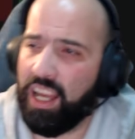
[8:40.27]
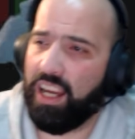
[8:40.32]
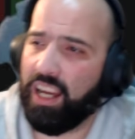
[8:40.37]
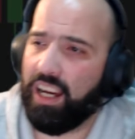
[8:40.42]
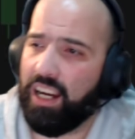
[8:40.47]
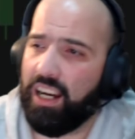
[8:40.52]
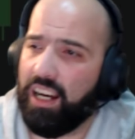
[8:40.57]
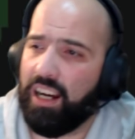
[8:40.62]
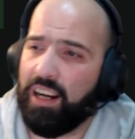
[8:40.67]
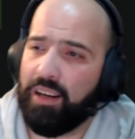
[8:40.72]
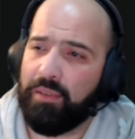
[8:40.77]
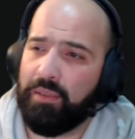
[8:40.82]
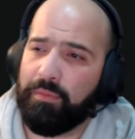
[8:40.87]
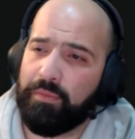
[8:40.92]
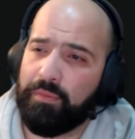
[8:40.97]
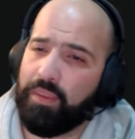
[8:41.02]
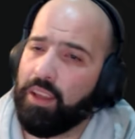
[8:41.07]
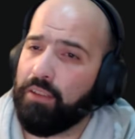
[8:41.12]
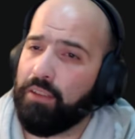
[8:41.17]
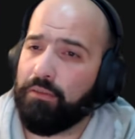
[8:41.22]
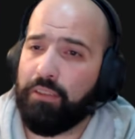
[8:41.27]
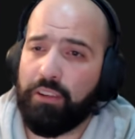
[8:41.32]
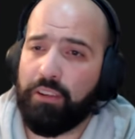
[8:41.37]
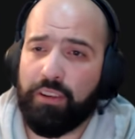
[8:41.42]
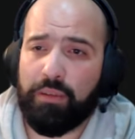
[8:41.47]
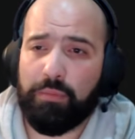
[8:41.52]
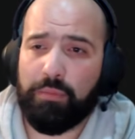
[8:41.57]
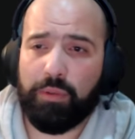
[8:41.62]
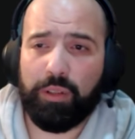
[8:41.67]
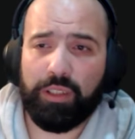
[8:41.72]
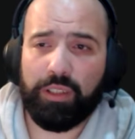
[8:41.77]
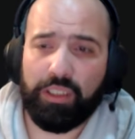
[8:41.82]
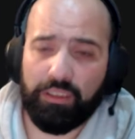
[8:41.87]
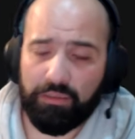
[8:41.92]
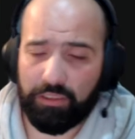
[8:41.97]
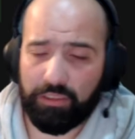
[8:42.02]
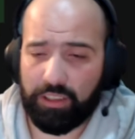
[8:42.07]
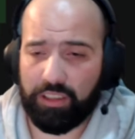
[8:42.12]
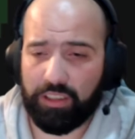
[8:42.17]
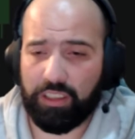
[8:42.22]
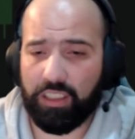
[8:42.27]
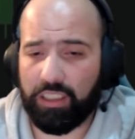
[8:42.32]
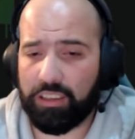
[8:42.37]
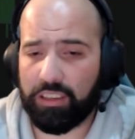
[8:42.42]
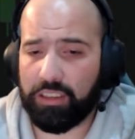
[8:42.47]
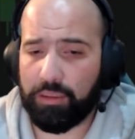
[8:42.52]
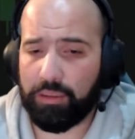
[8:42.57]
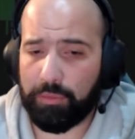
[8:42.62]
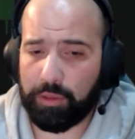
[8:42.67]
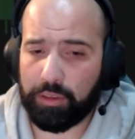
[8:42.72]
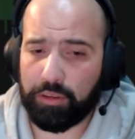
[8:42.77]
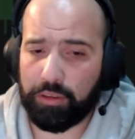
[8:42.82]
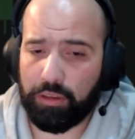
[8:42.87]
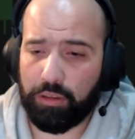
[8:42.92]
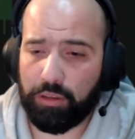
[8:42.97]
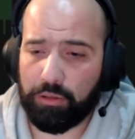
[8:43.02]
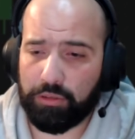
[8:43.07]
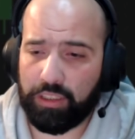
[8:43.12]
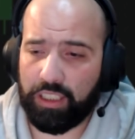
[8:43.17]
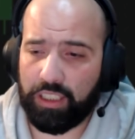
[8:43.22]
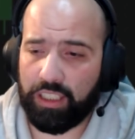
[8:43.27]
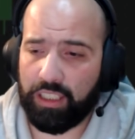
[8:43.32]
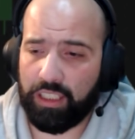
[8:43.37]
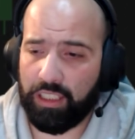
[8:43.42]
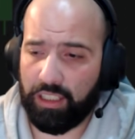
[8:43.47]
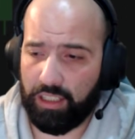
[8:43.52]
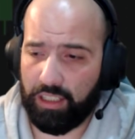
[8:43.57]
And very important for our customers, Cody.